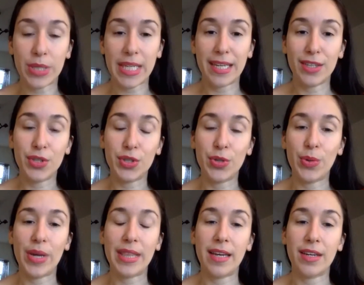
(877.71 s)
an issue
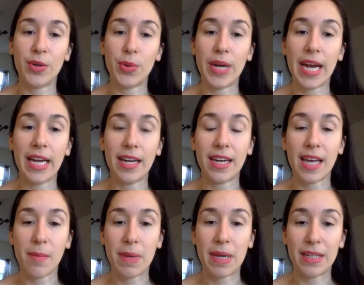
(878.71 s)
and then create an
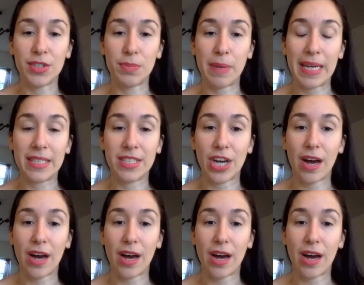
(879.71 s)
image based